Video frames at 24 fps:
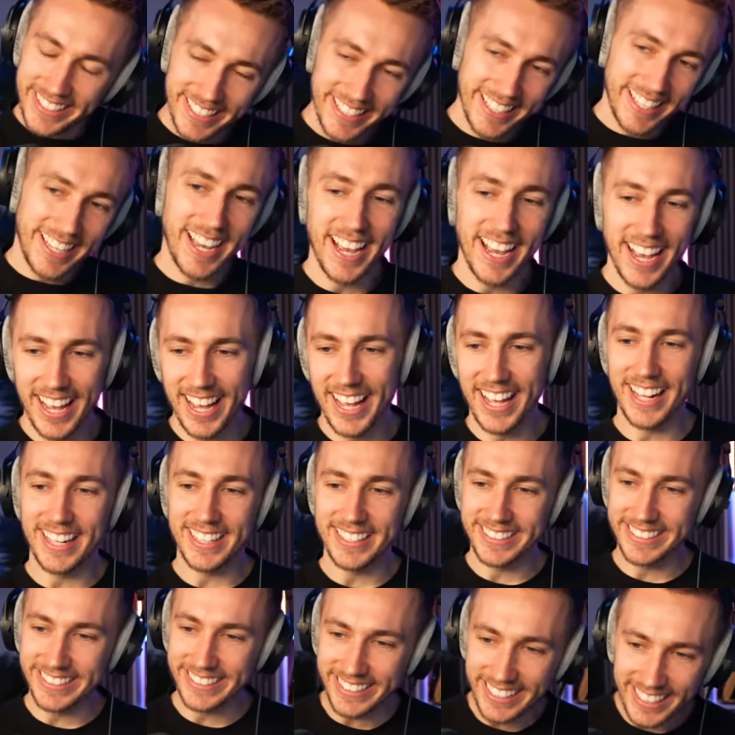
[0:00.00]

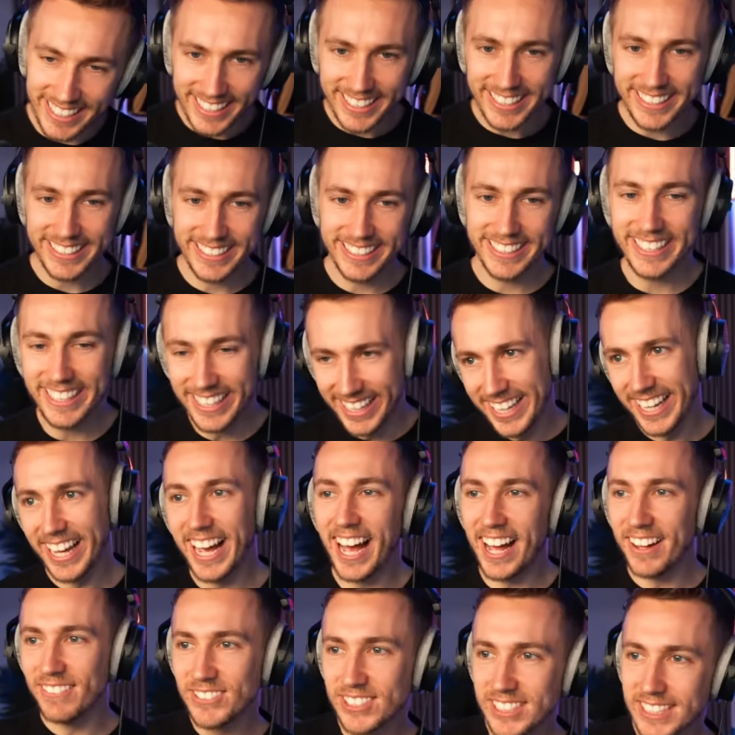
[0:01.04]

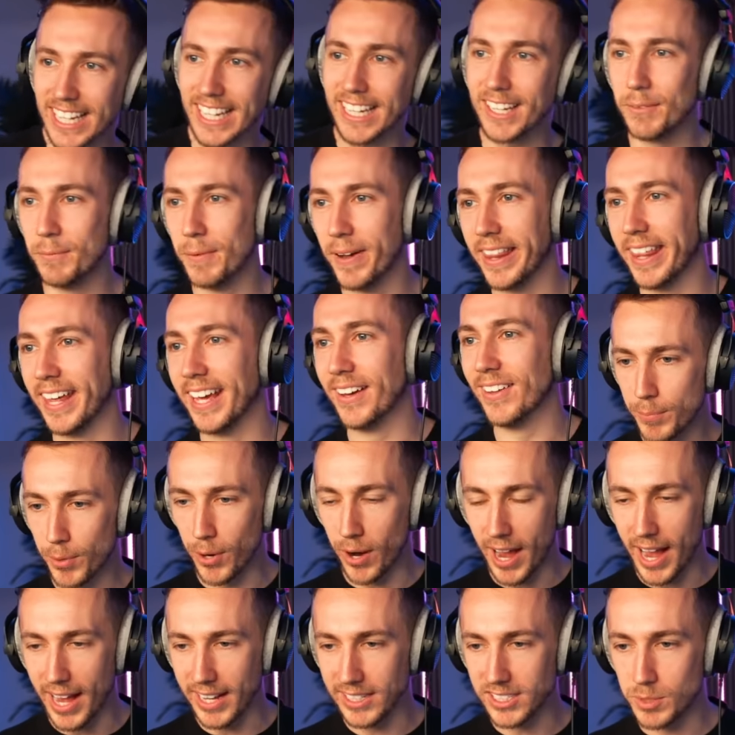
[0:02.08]
I'm sticking with it,
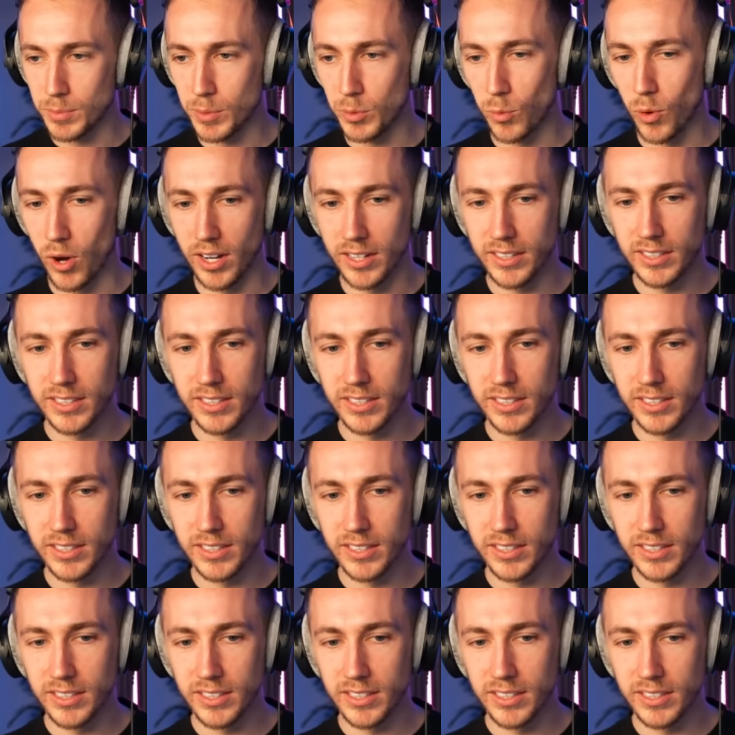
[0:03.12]
bro. It has to be one.